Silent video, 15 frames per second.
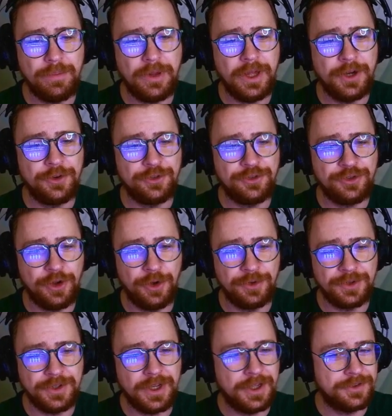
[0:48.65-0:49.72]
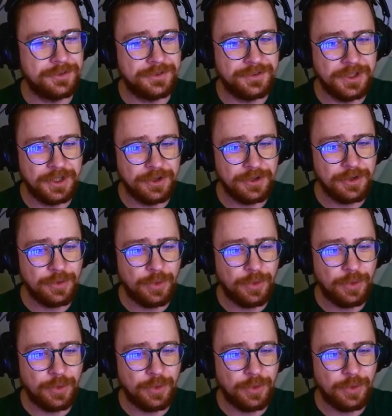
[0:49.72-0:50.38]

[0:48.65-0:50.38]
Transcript: player is chosen as a seeker,